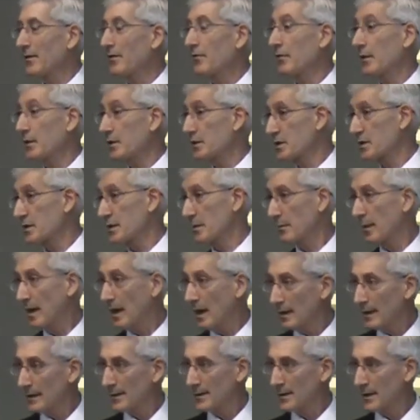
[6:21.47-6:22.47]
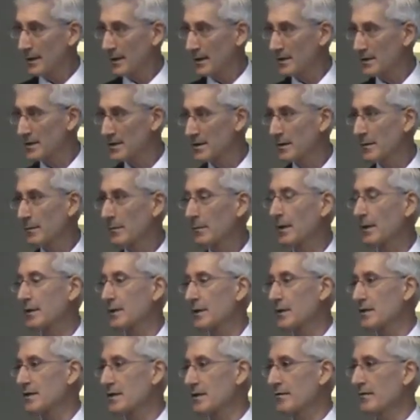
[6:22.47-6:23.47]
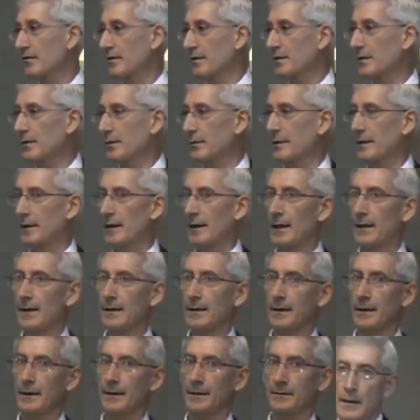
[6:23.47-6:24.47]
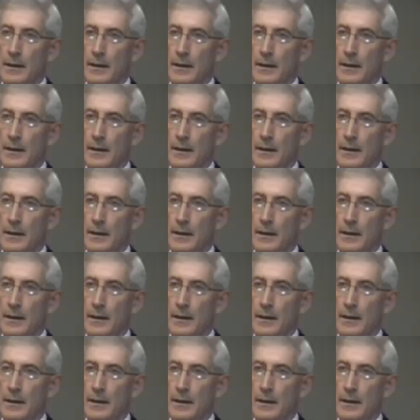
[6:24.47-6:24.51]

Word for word: fits the politics, but doesn't fit the reality.